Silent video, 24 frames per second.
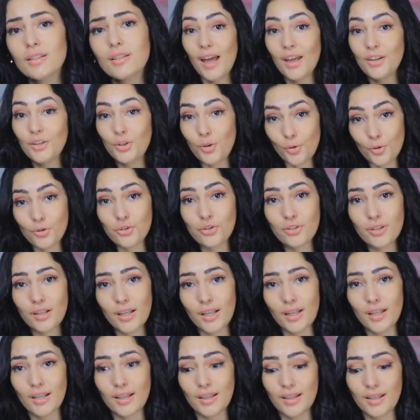And
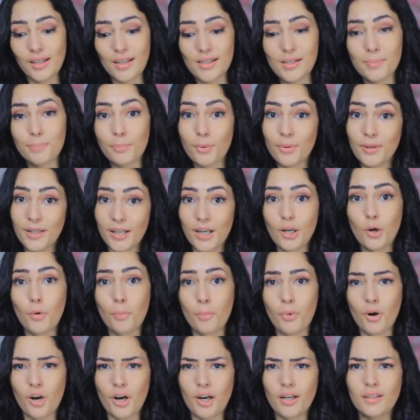usually this political
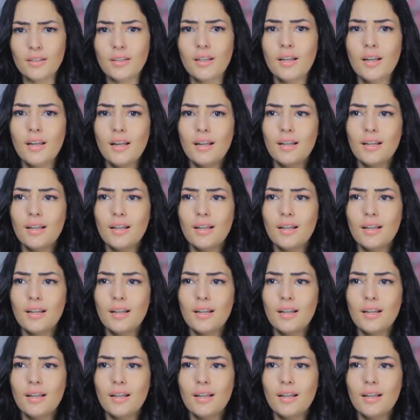part,